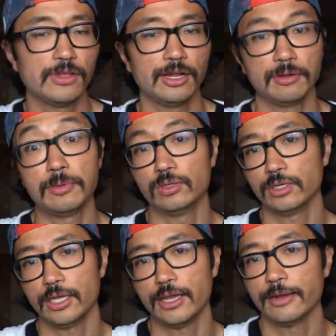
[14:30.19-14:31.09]
that I'm going to be
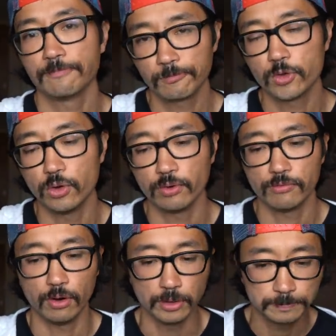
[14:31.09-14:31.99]
looking at going
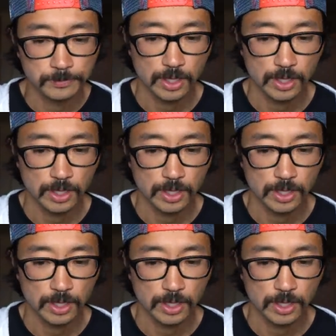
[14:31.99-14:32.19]
forward.